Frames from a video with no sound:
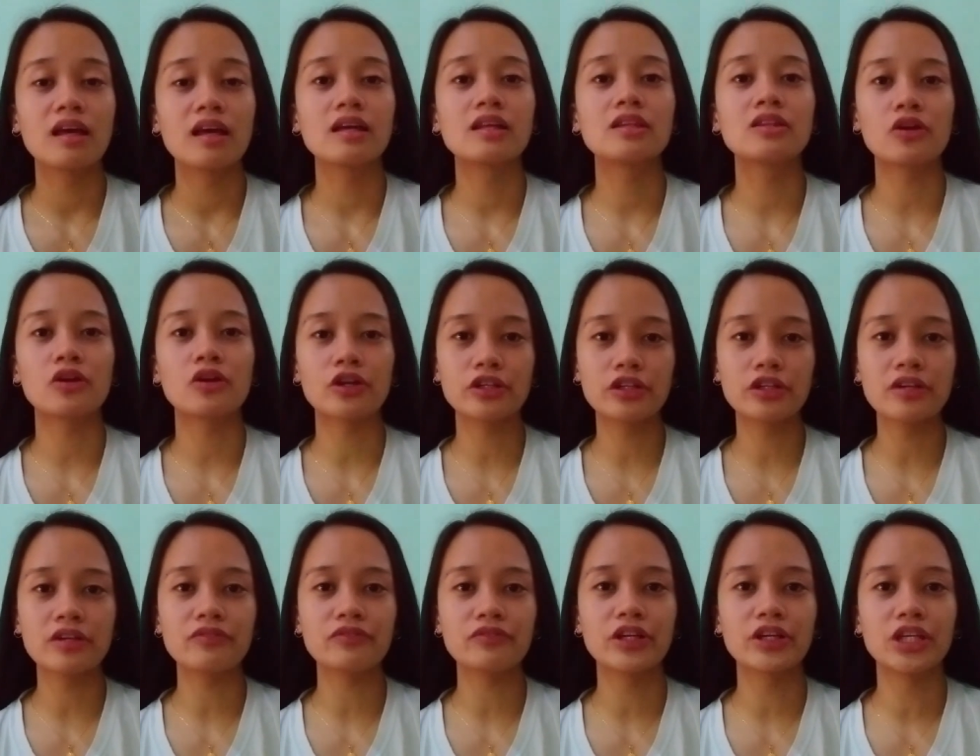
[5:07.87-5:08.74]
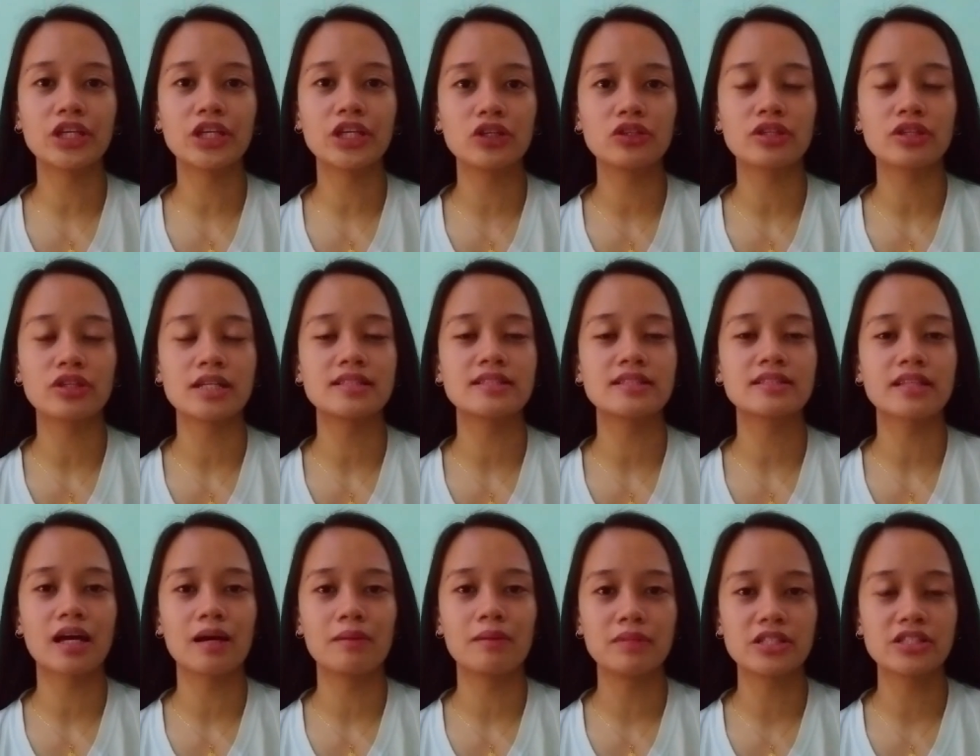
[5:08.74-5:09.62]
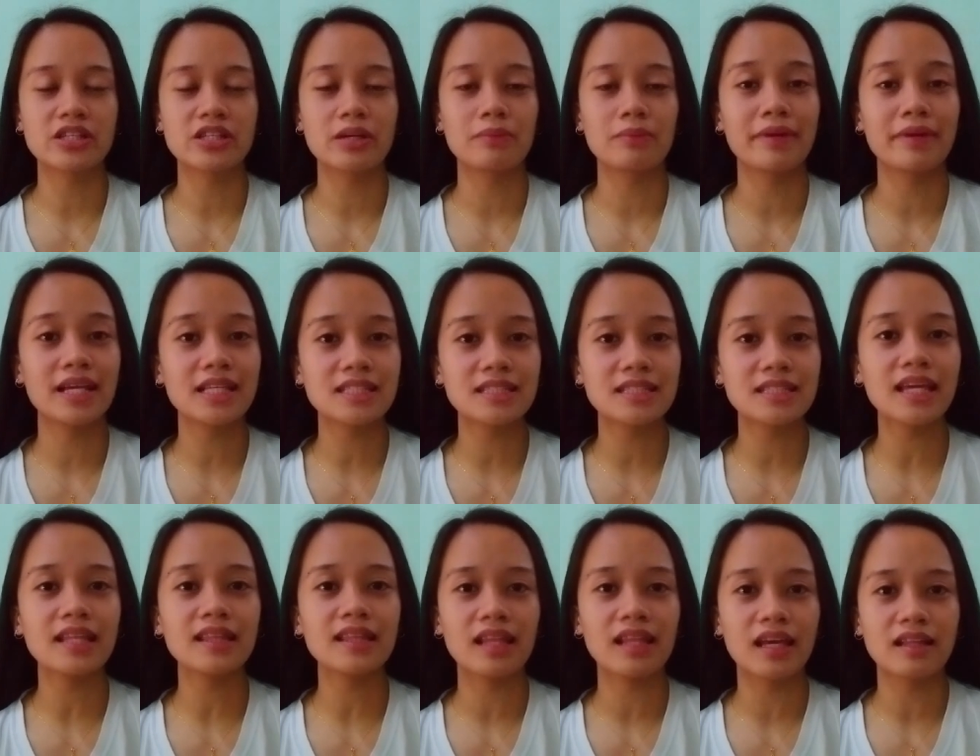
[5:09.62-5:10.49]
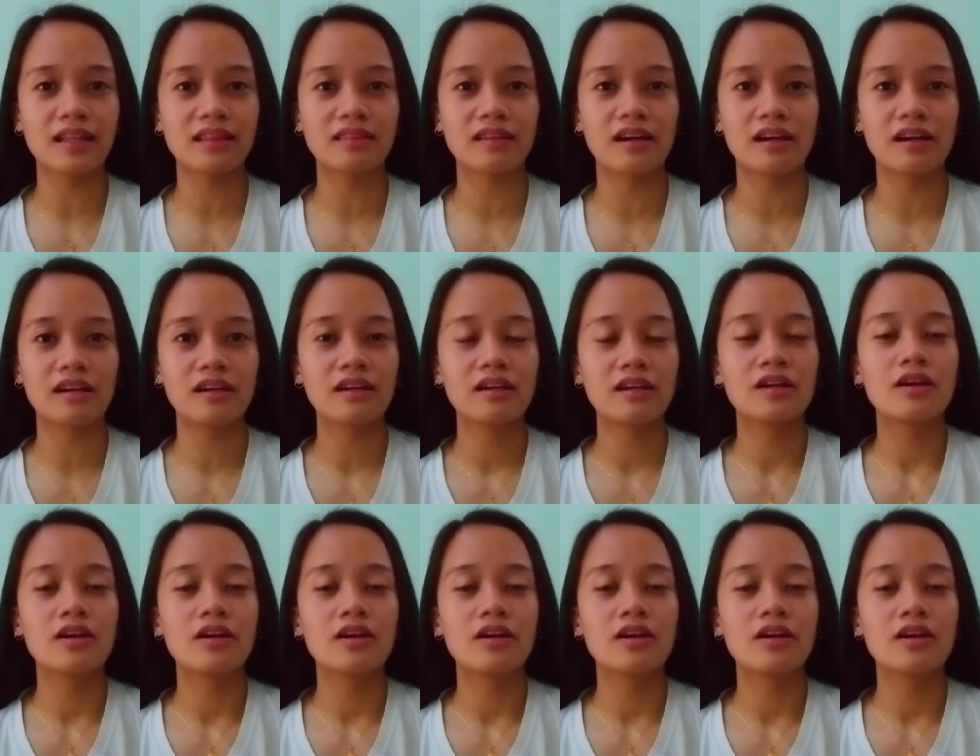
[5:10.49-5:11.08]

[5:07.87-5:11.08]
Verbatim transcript: in order for you to establish a baseline data